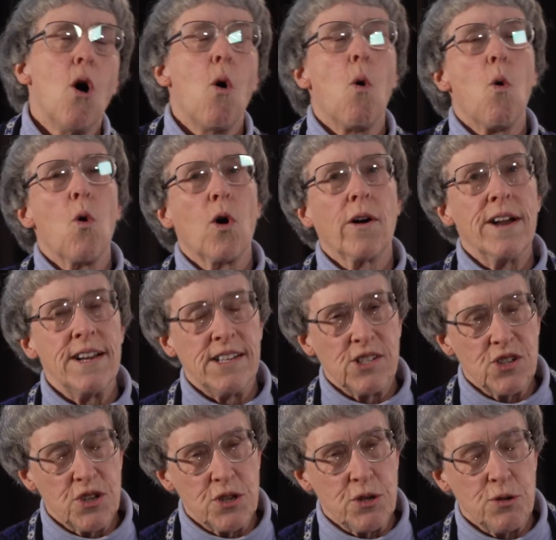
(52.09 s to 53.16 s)
or an
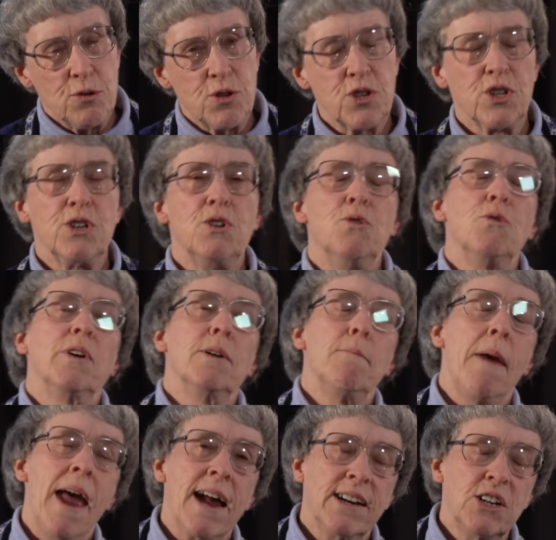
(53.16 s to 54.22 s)
institution who can
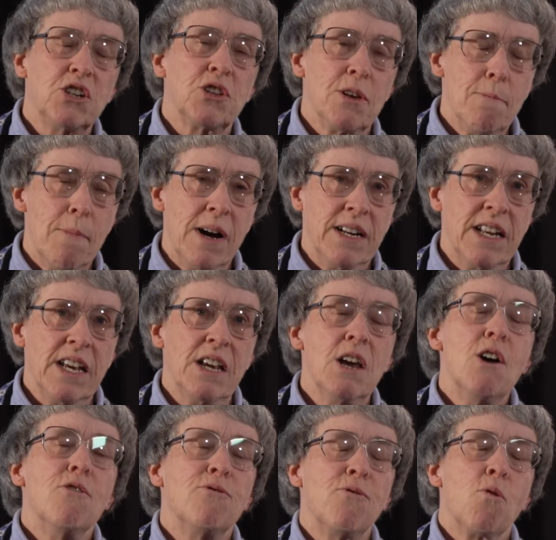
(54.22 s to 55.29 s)
manage the money
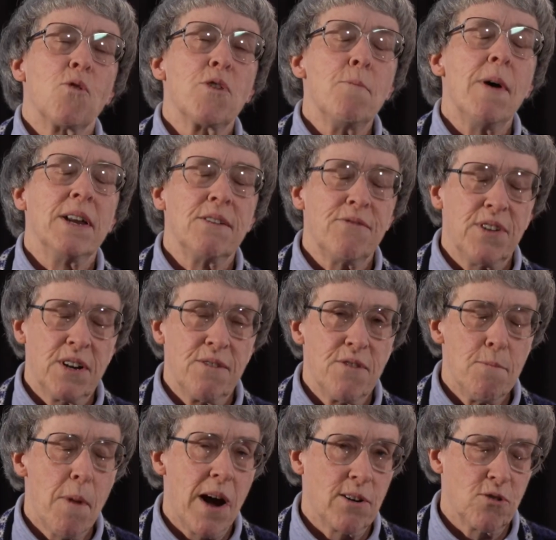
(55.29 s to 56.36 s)
for the benefit of the
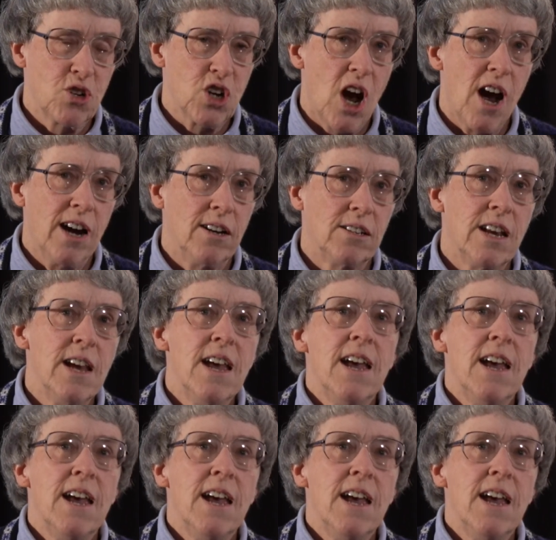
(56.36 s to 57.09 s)
minor child.